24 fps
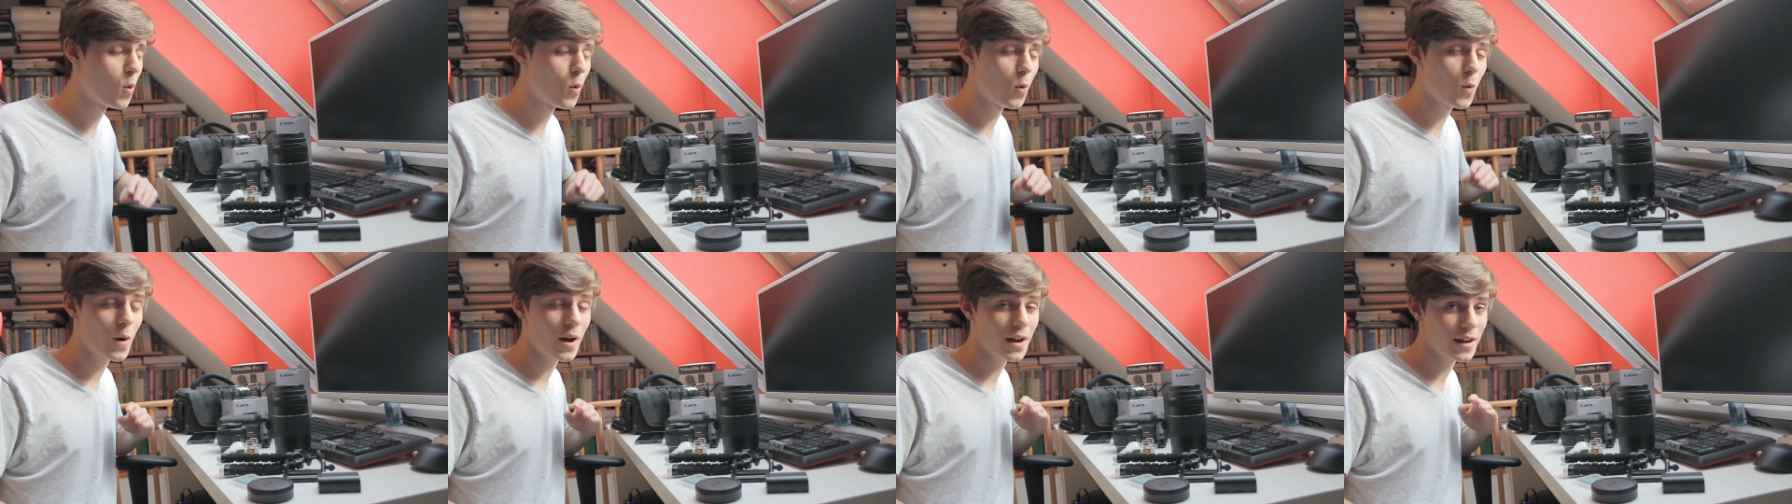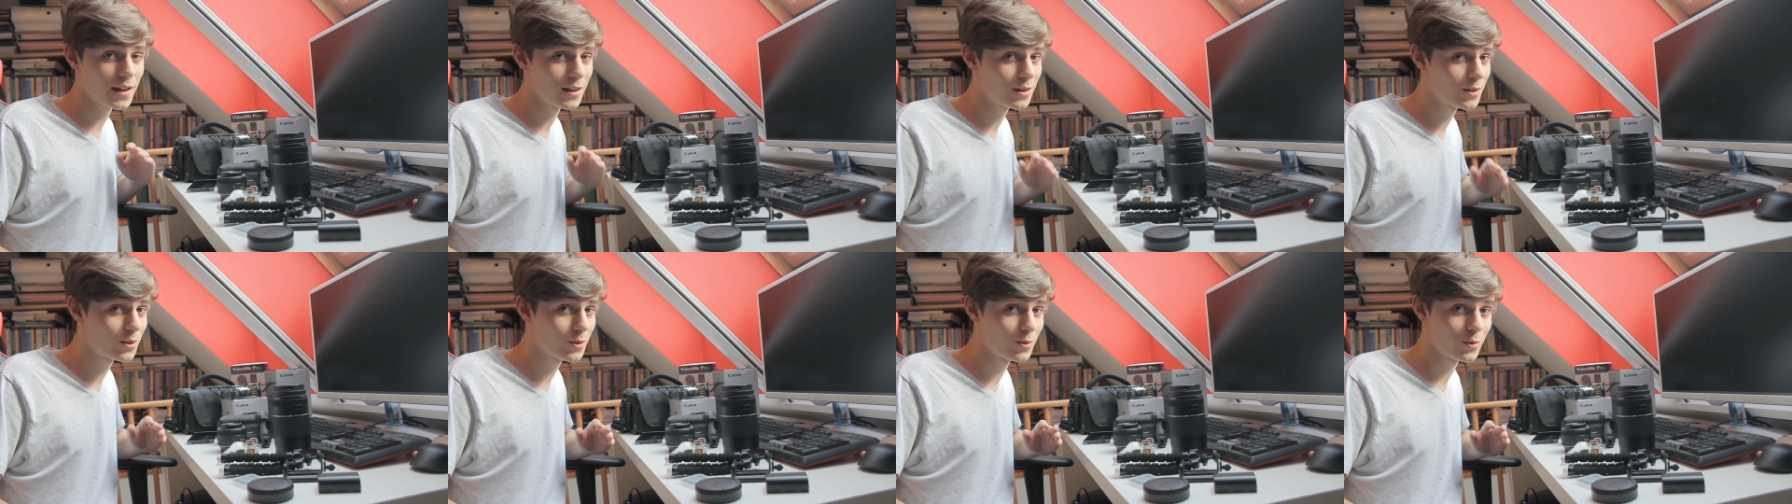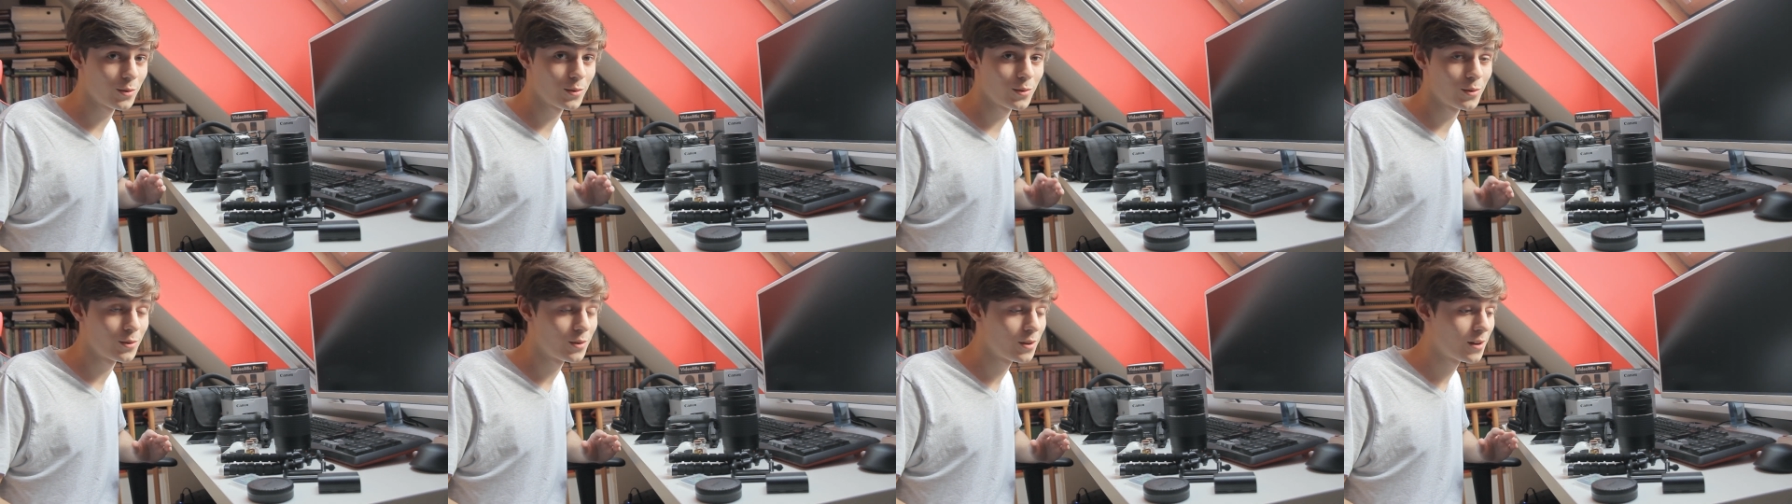way
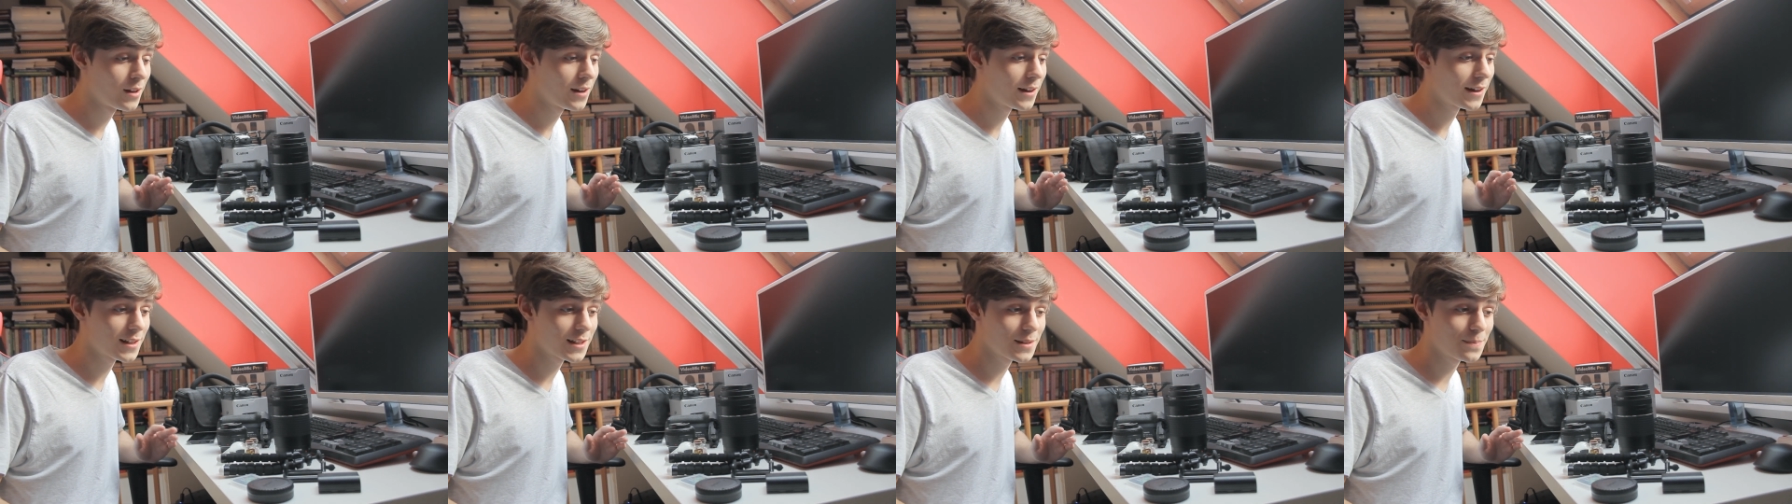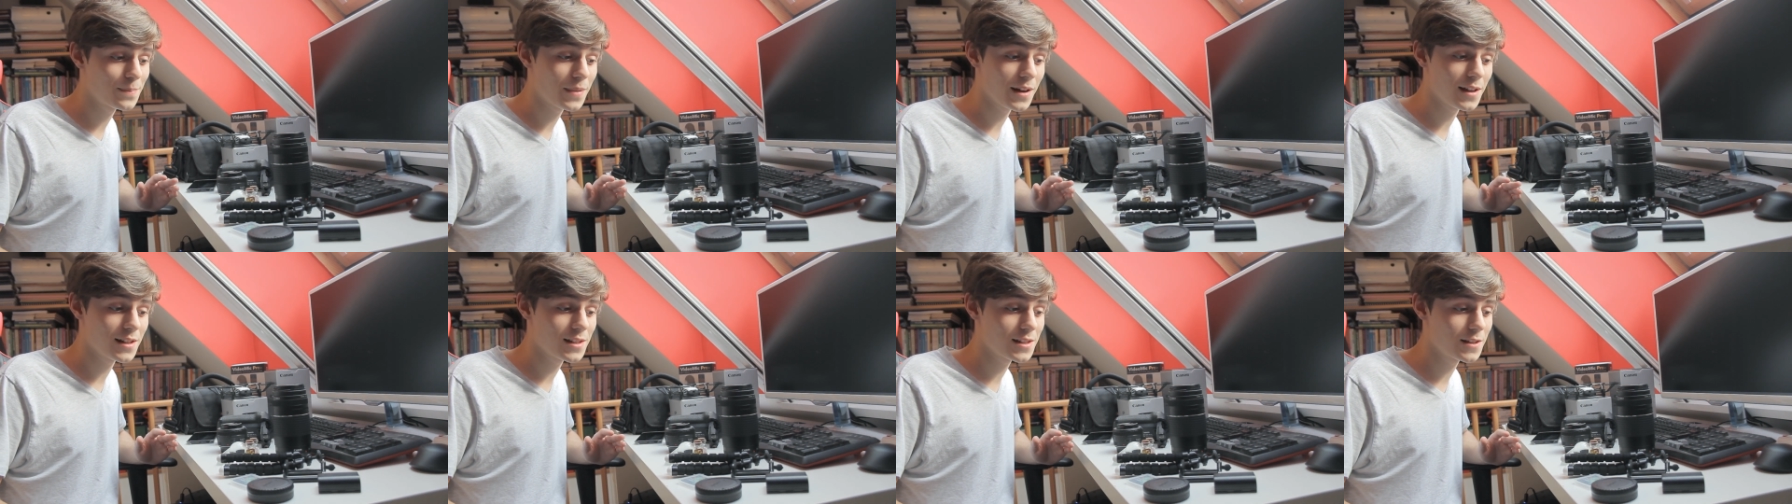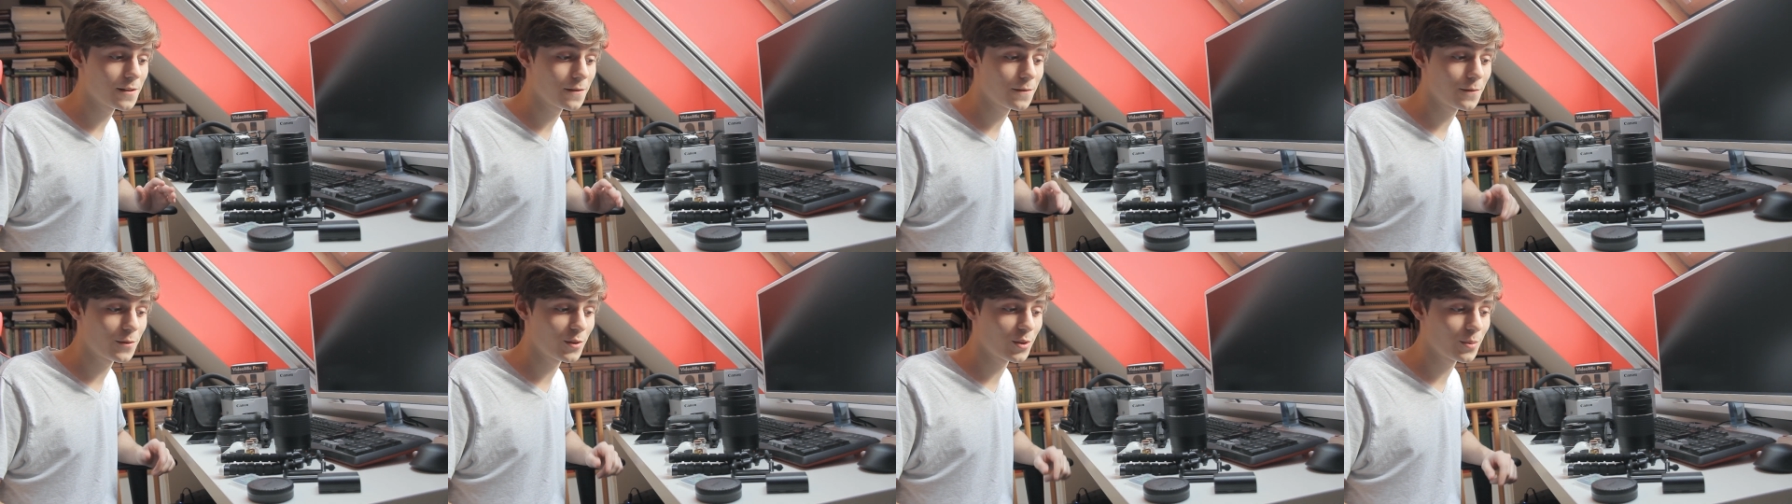too
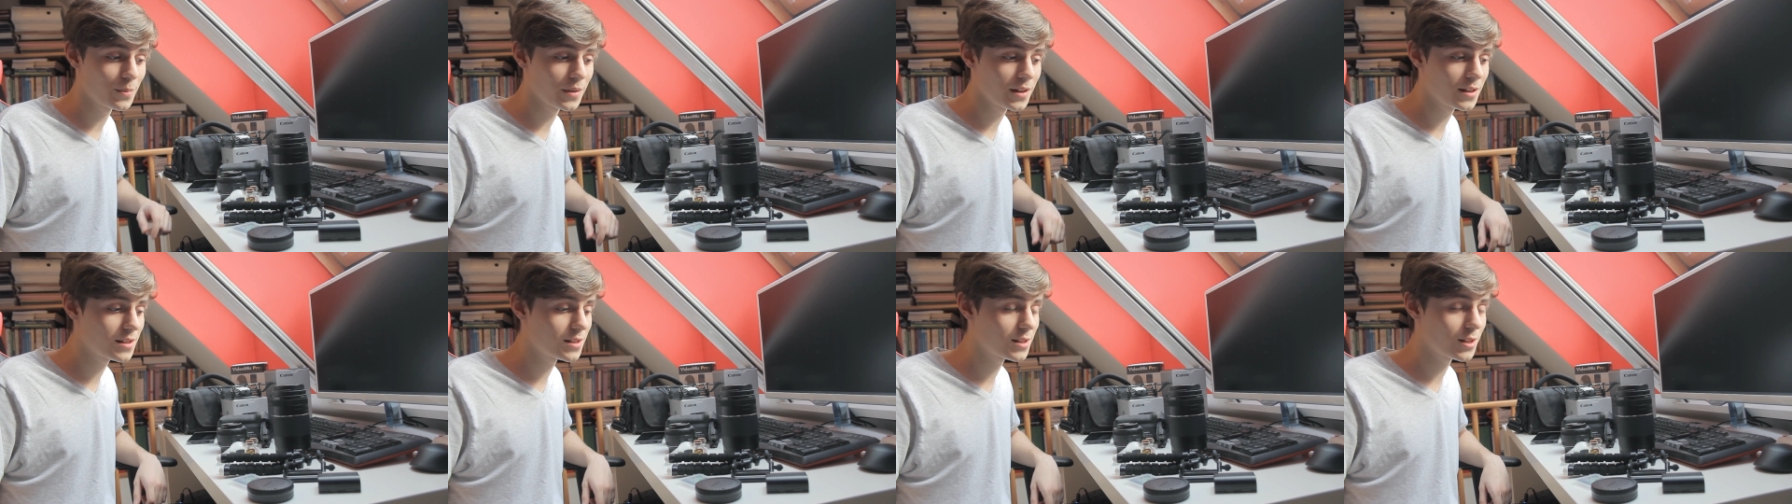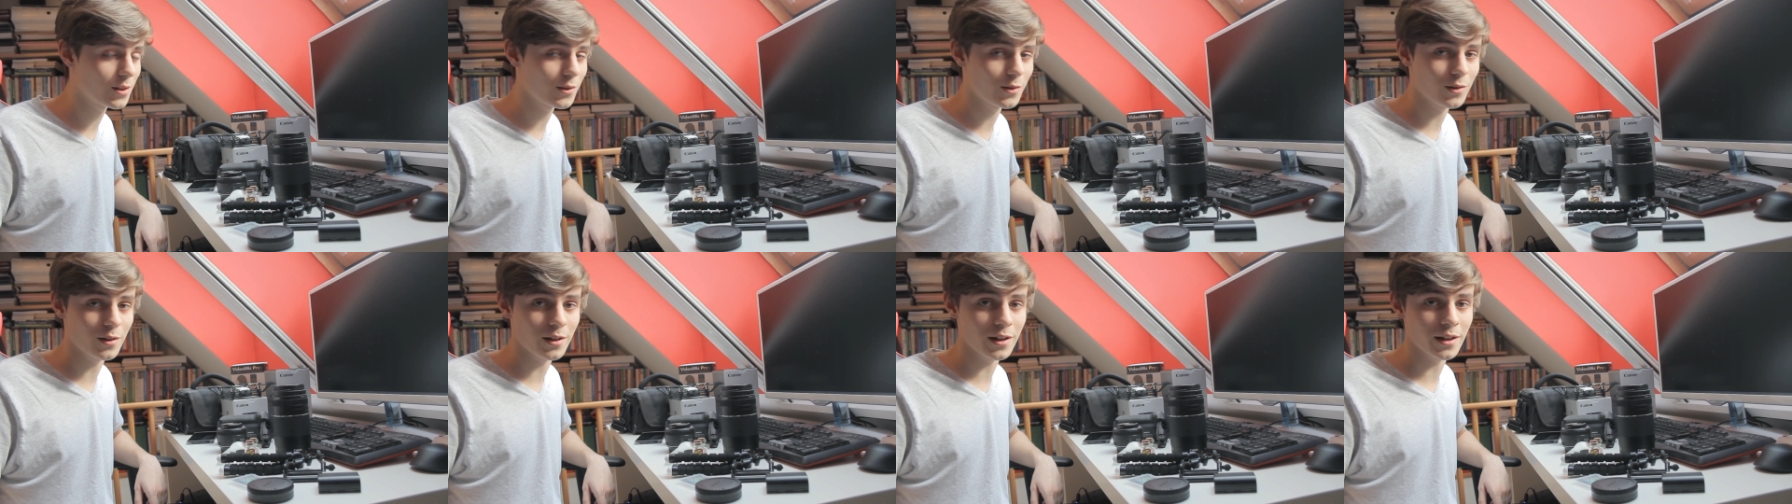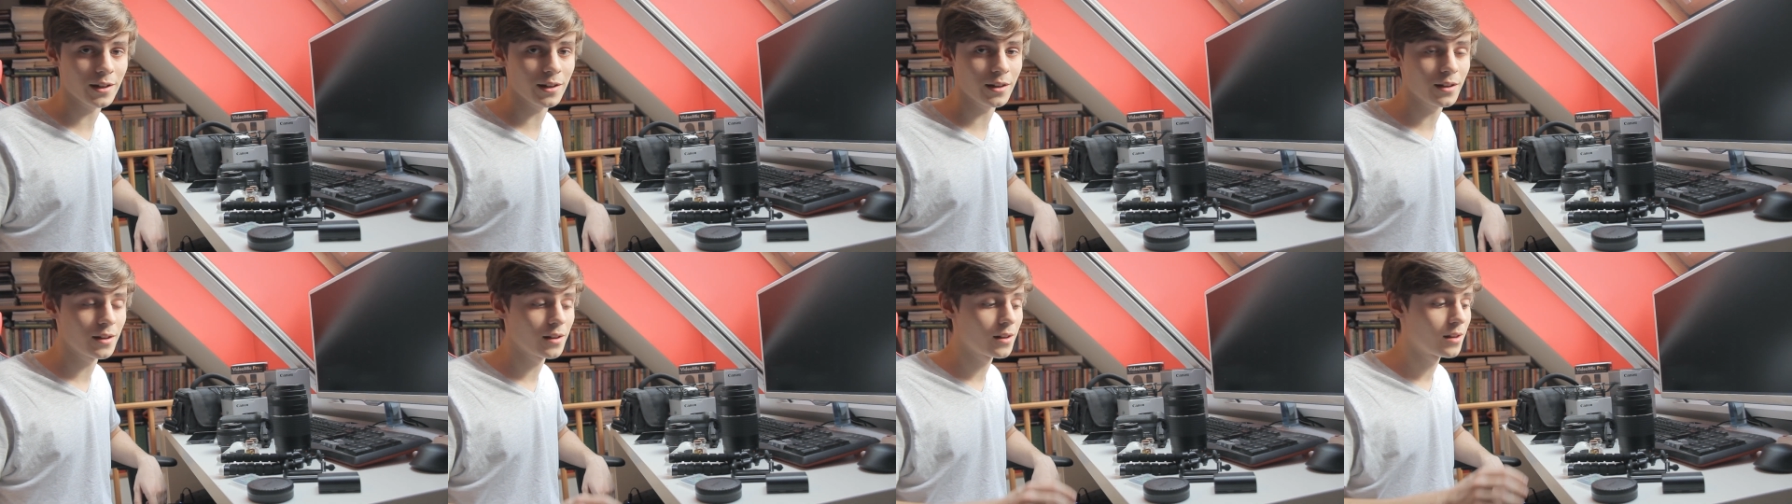expensive for me, so
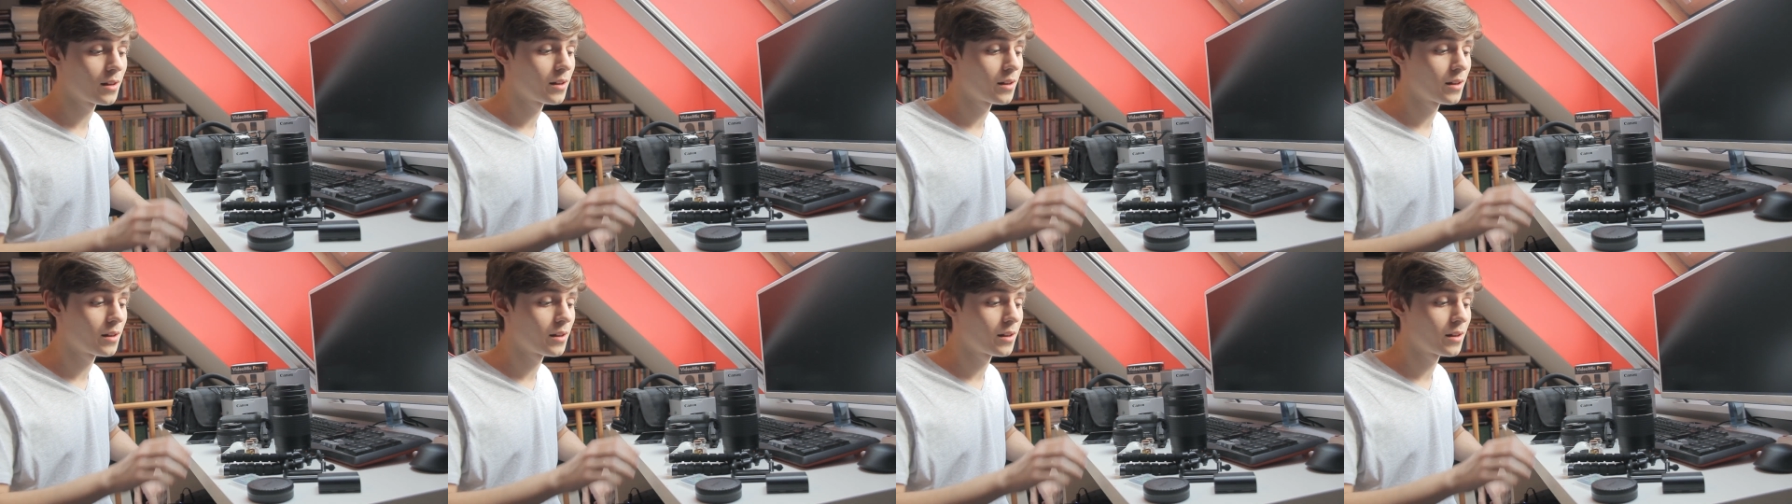I